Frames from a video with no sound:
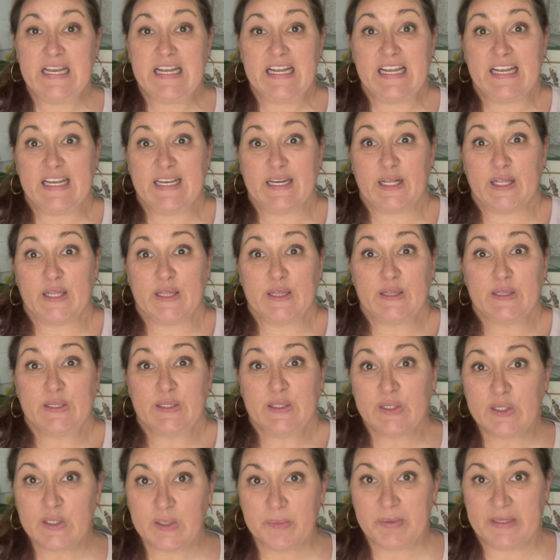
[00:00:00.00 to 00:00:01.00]
in a
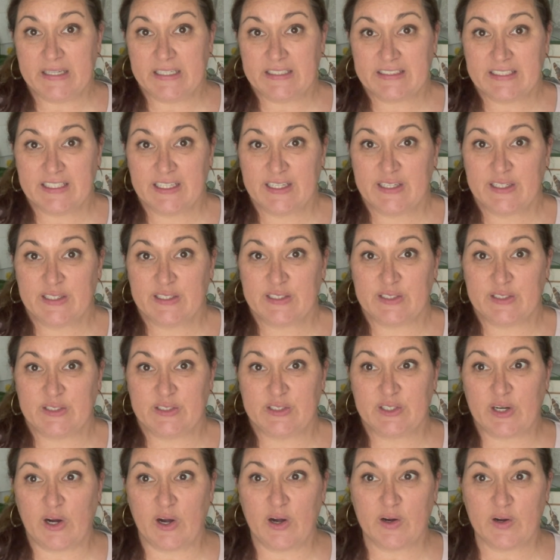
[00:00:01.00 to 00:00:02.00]
little bit
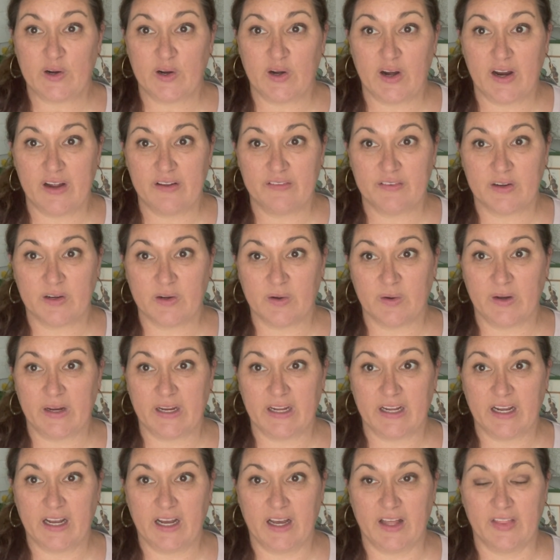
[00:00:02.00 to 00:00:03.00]
darker of a
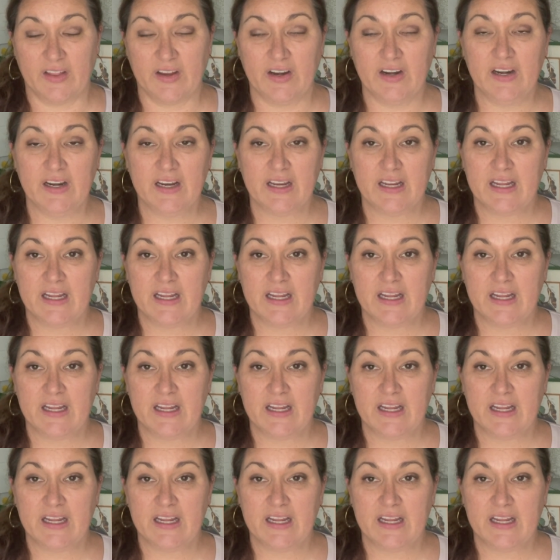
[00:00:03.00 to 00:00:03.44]
green color